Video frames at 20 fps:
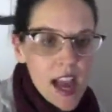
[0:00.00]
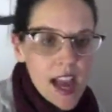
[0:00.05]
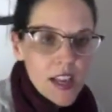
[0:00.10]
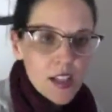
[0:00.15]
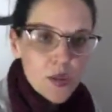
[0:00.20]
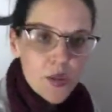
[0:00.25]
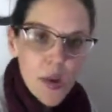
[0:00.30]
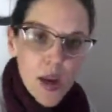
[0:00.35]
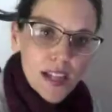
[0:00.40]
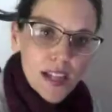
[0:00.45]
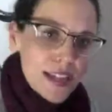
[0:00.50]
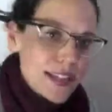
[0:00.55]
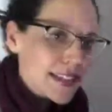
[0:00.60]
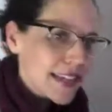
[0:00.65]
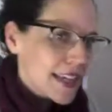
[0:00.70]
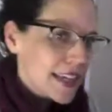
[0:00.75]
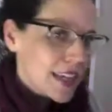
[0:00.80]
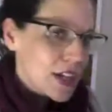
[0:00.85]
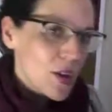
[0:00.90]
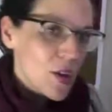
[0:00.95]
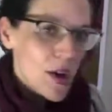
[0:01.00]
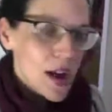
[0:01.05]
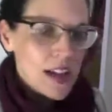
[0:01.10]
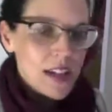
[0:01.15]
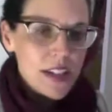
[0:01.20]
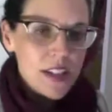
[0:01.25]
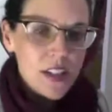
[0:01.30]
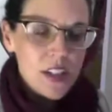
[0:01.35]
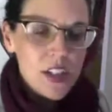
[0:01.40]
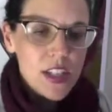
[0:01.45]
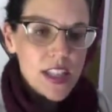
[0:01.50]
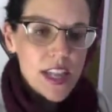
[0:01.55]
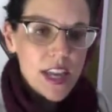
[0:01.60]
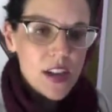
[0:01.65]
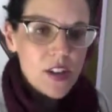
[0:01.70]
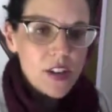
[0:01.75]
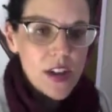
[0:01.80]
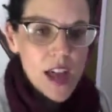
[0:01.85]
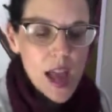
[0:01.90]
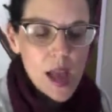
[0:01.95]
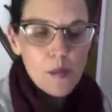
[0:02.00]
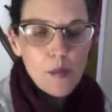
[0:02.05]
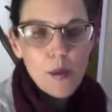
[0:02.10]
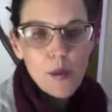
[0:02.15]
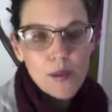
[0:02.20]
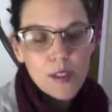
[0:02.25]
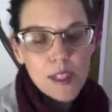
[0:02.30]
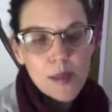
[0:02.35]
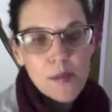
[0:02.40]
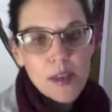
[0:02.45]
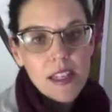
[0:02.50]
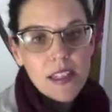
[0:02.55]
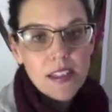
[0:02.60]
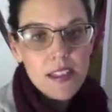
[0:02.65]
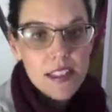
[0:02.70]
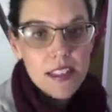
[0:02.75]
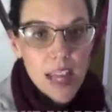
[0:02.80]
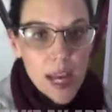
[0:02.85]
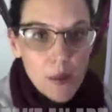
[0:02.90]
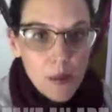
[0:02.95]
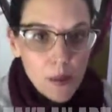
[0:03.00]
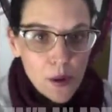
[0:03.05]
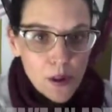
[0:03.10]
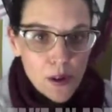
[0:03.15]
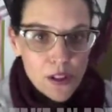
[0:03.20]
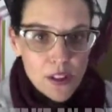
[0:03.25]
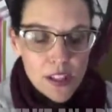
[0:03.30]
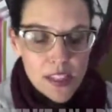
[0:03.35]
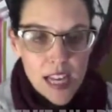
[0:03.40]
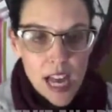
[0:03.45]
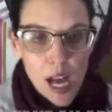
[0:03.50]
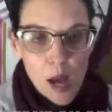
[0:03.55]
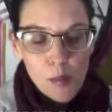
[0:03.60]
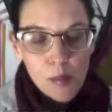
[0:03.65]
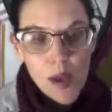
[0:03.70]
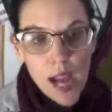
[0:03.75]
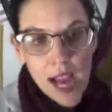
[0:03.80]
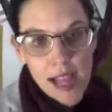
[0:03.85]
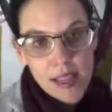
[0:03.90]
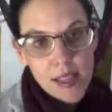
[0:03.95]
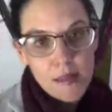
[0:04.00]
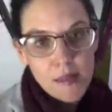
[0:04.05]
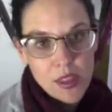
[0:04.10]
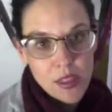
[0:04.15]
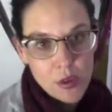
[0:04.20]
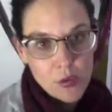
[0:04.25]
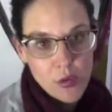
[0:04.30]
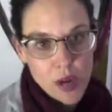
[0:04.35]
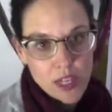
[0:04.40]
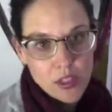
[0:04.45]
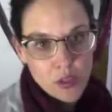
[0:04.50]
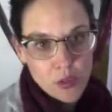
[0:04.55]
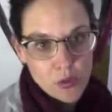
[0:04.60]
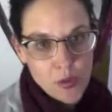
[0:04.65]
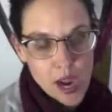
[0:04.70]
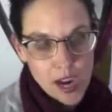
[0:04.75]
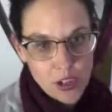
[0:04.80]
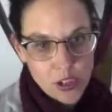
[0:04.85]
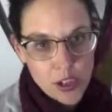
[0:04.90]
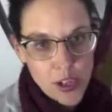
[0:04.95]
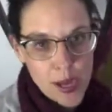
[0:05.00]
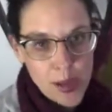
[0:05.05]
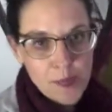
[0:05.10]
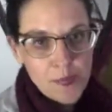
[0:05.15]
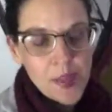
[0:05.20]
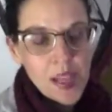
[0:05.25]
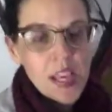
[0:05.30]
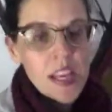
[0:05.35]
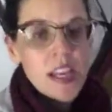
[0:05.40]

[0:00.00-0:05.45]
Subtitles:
As as I can go out into the internet and pull some examples to help guide them in the right direction.